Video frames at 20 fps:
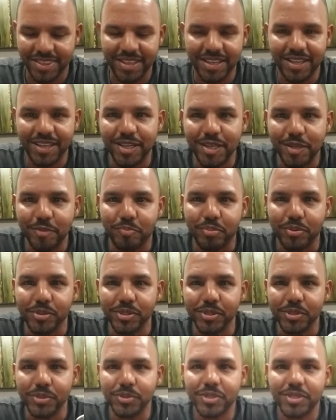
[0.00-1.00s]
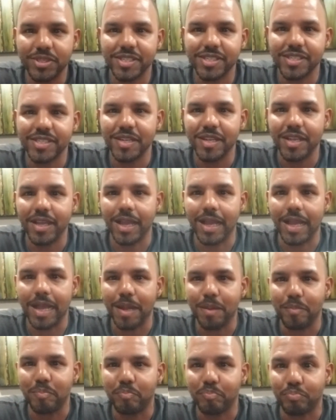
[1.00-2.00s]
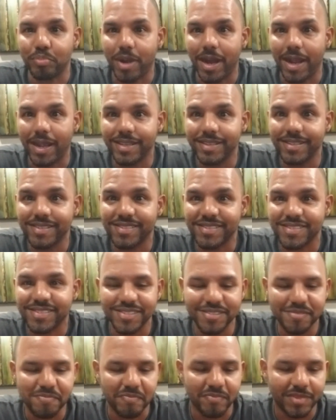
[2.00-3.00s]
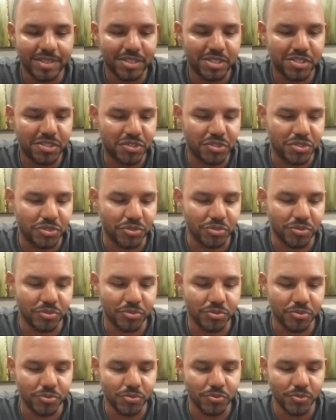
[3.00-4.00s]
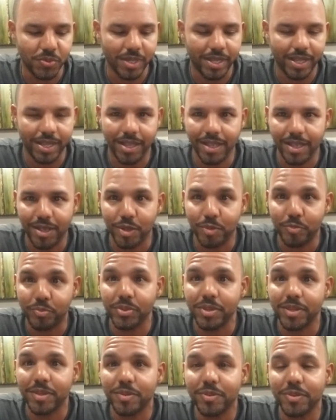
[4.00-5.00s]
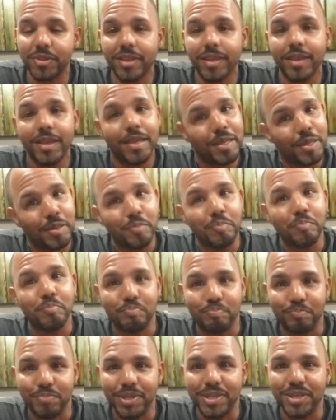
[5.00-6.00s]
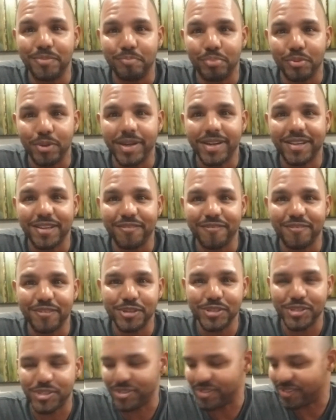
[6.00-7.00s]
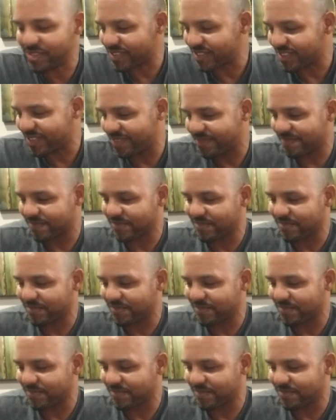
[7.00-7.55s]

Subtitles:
They produce brackets to help with big brake conversions.